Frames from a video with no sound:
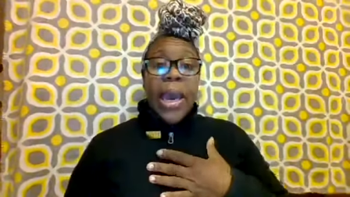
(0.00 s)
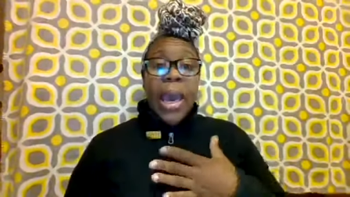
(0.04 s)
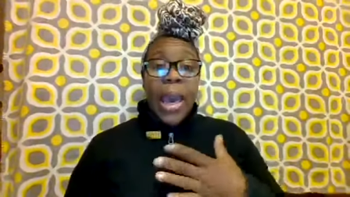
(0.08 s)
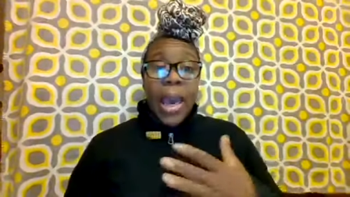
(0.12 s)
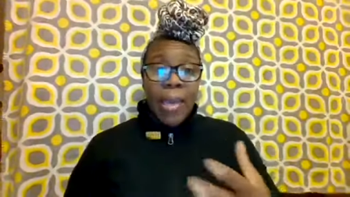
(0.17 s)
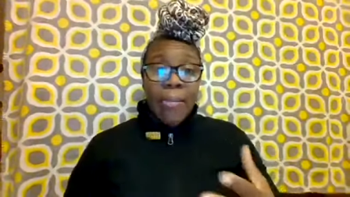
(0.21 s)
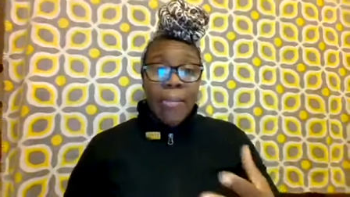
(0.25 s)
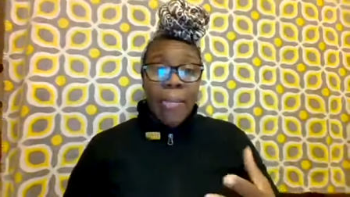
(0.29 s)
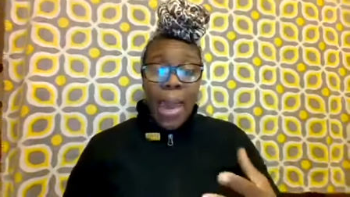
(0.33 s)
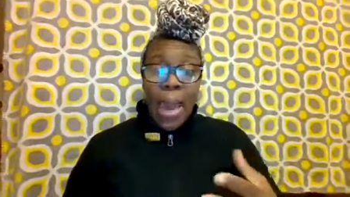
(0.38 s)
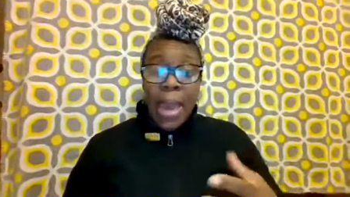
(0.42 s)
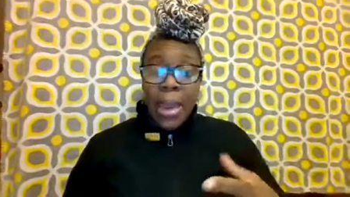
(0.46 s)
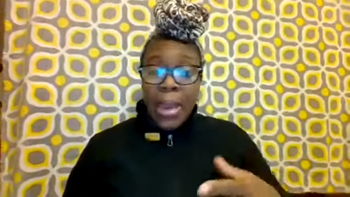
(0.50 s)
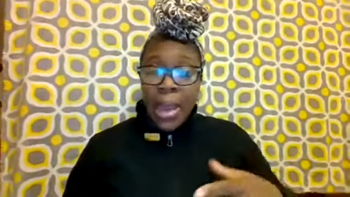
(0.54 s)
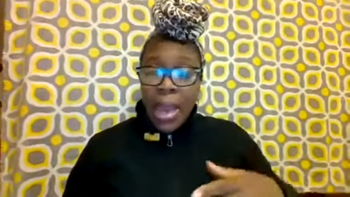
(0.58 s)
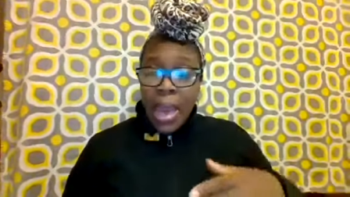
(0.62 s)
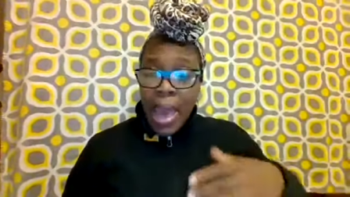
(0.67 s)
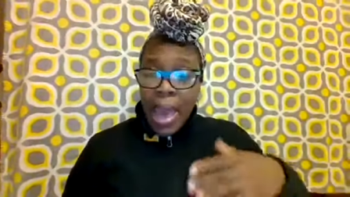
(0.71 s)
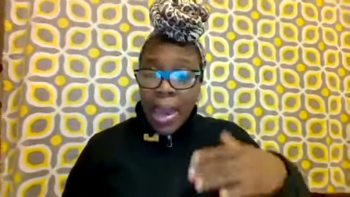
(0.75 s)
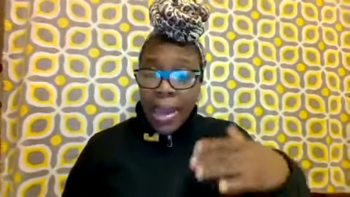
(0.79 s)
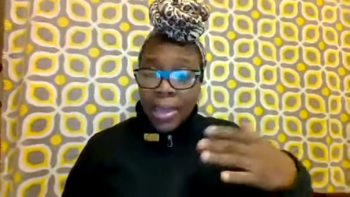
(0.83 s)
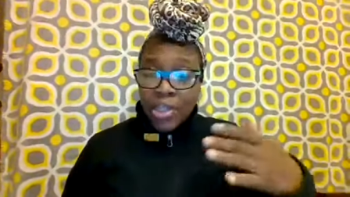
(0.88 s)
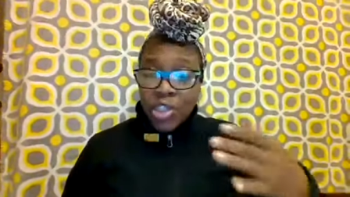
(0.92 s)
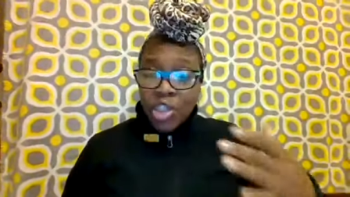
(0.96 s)
Amen.
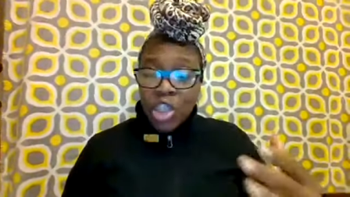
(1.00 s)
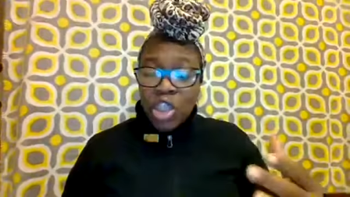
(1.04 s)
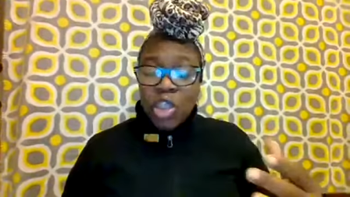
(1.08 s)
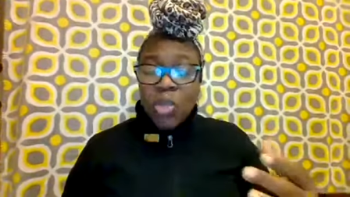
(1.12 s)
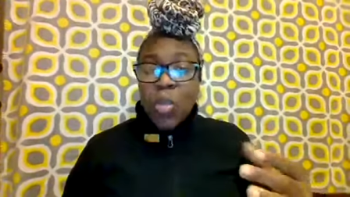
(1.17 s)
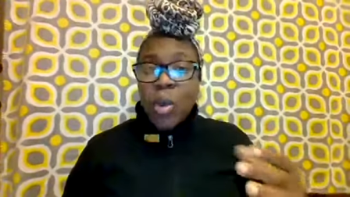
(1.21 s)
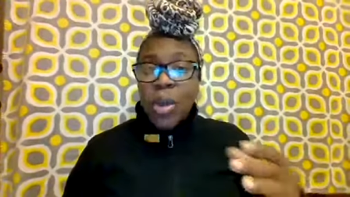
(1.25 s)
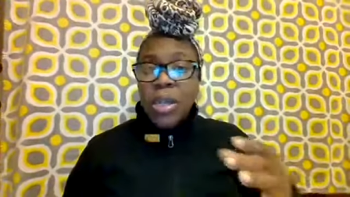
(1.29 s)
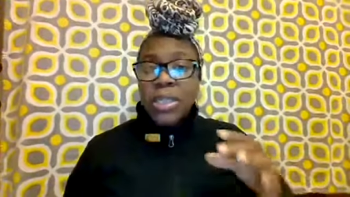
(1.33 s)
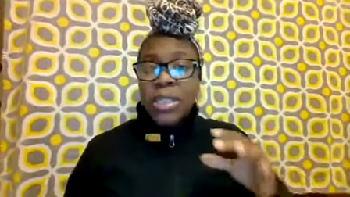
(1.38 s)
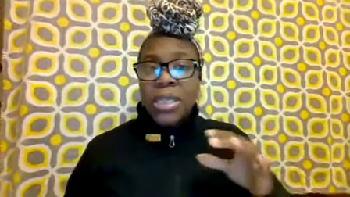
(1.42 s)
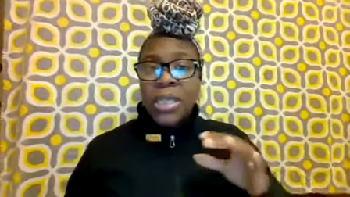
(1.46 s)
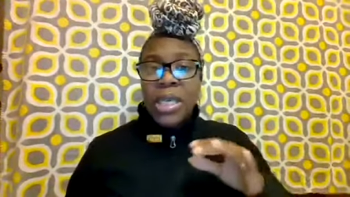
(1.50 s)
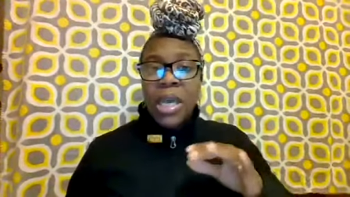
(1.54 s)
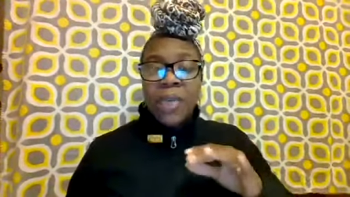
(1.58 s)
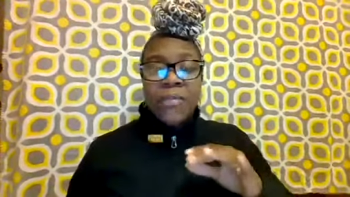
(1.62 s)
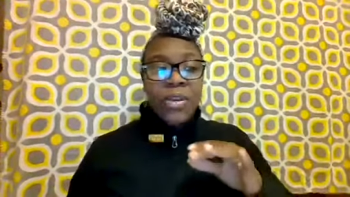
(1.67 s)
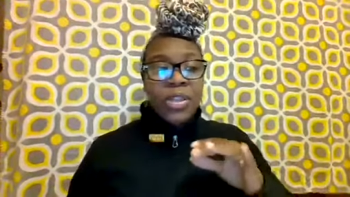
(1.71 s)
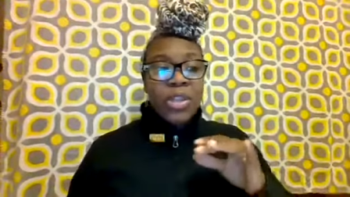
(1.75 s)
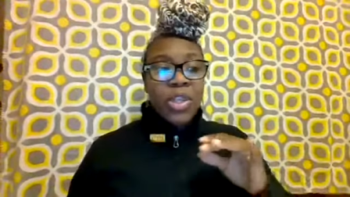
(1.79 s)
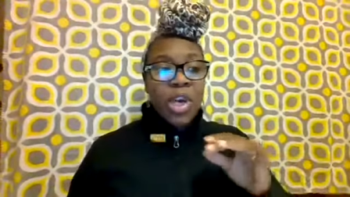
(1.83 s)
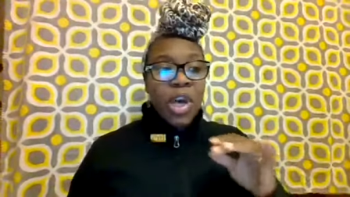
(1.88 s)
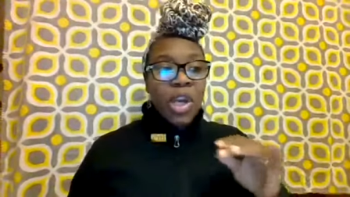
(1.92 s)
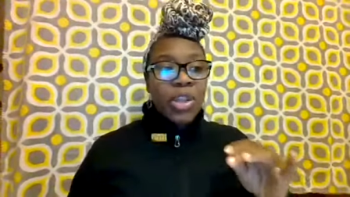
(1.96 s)
And I just wanted to give
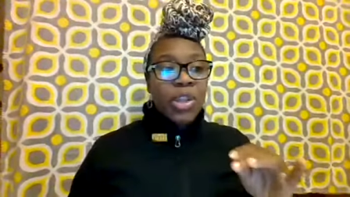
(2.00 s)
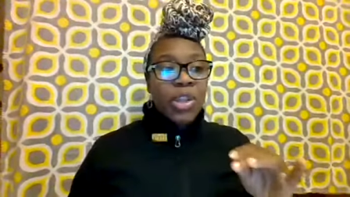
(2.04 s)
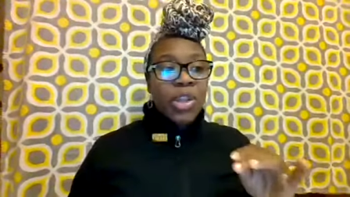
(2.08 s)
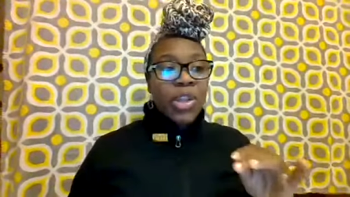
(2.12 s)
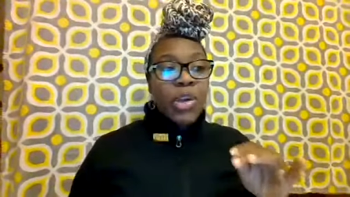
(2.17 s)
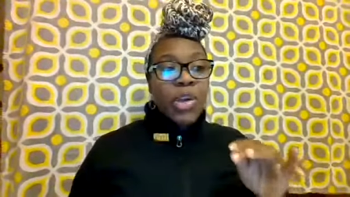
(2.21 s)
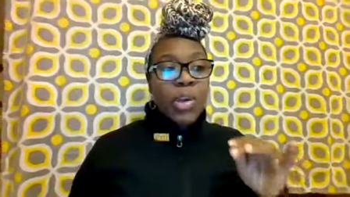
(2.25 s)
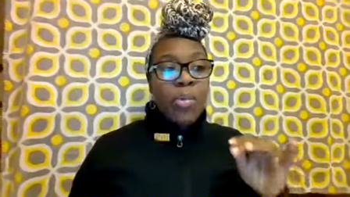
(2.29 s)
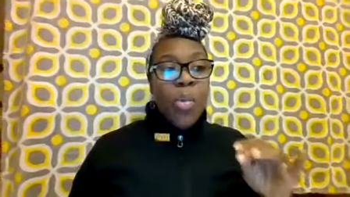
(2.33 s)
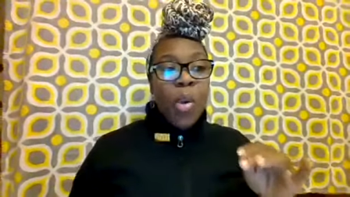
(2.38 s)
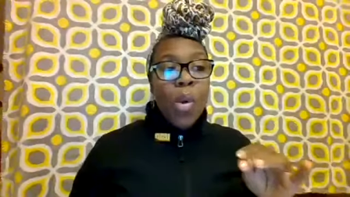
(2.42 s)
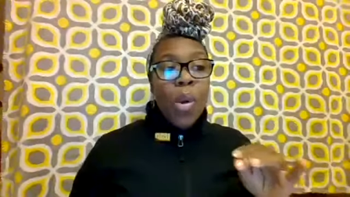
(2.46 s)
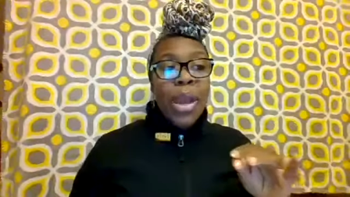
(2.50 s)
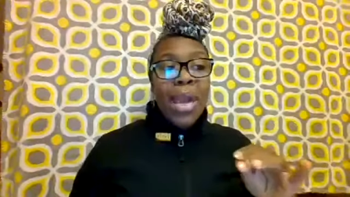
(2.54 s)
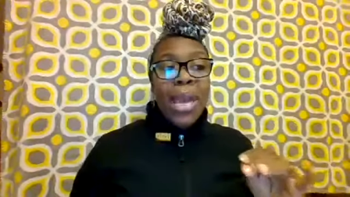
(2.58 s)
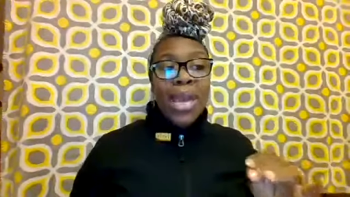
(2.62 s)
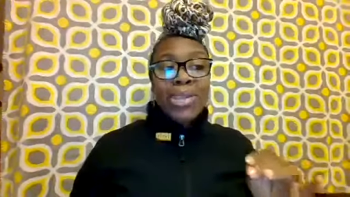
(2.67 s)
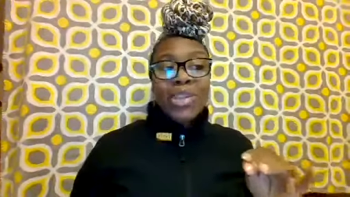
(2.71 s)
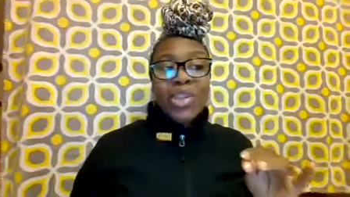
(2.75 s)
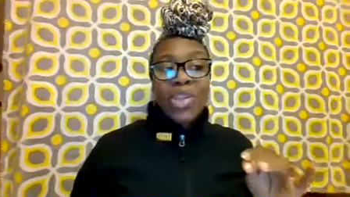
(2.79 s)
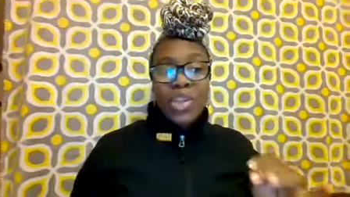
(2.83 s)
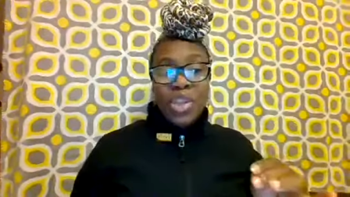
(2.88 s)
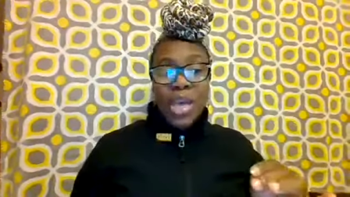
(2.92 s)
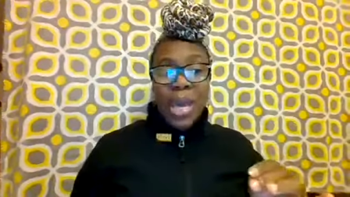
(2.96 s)
us a little more
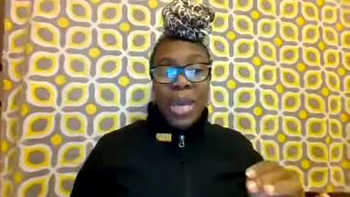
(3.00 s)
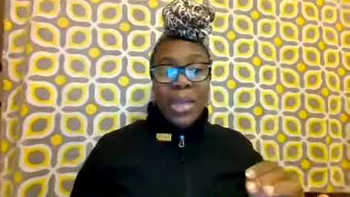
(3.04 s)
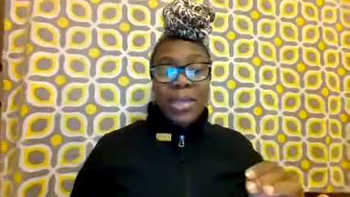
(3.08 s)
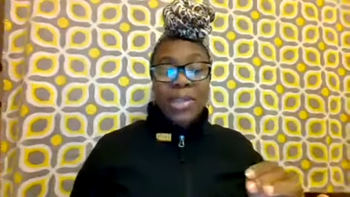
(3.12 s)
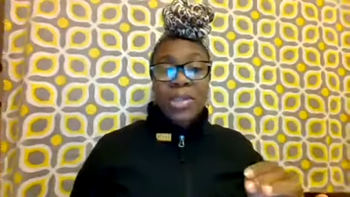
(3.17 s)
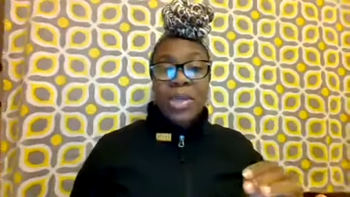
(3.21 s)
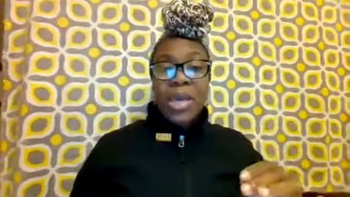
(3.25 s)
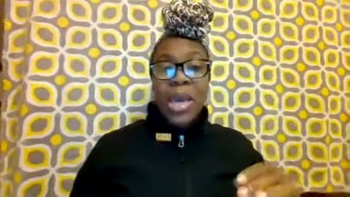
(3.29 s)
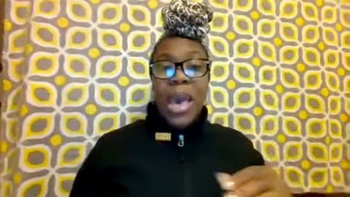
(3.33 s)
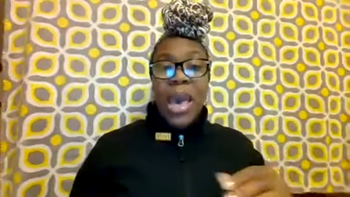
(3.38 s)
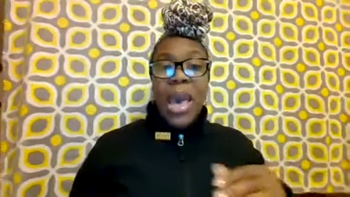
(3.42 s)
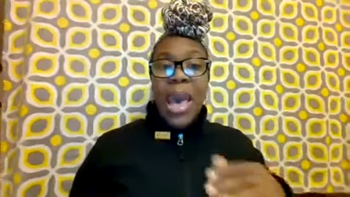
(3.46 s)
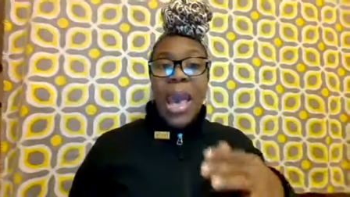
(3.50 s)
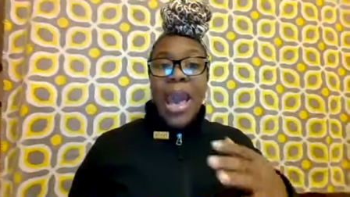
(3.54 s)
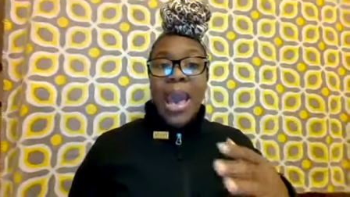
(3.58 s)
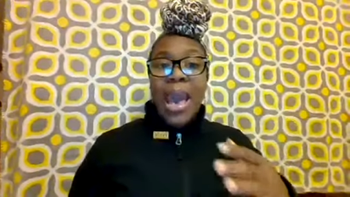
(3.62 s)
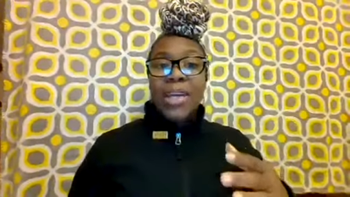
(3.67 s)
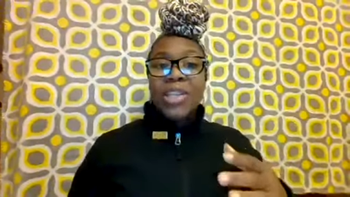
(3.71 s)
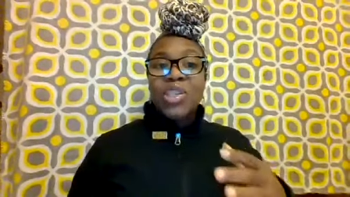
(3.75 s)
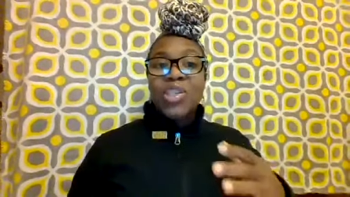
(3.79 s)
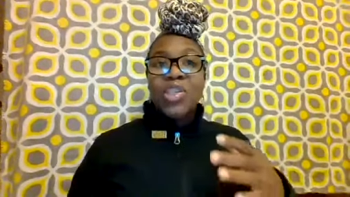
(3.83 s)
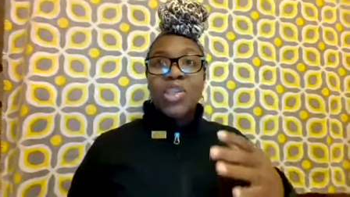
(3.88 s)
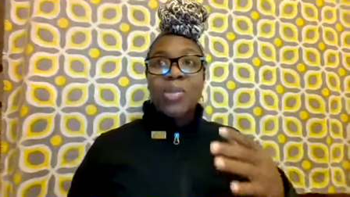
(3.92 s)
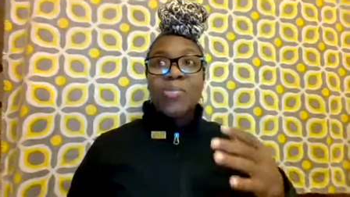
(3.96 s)
insight
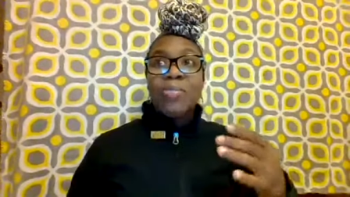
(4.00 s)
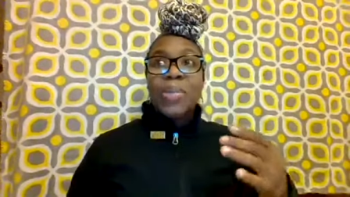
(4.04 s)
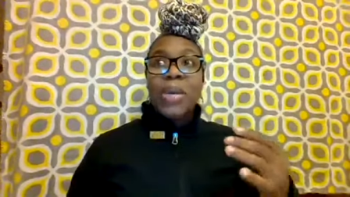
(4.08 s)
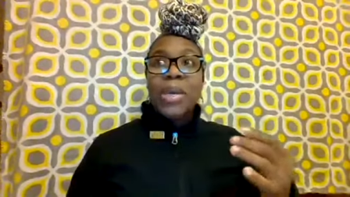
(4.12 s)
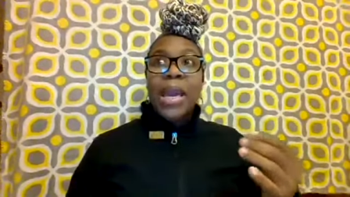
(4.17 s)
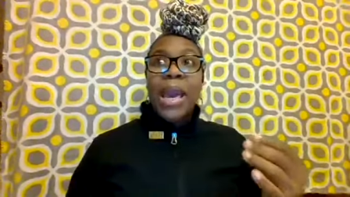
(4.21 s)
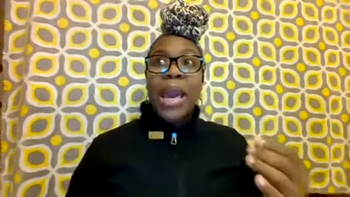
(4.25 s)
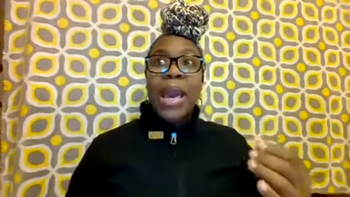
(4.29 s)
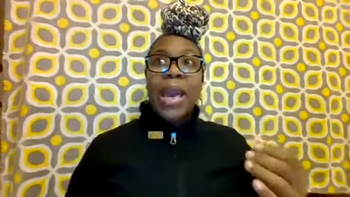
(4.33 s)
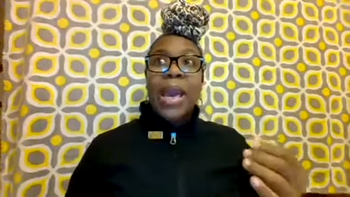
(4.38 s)
as to be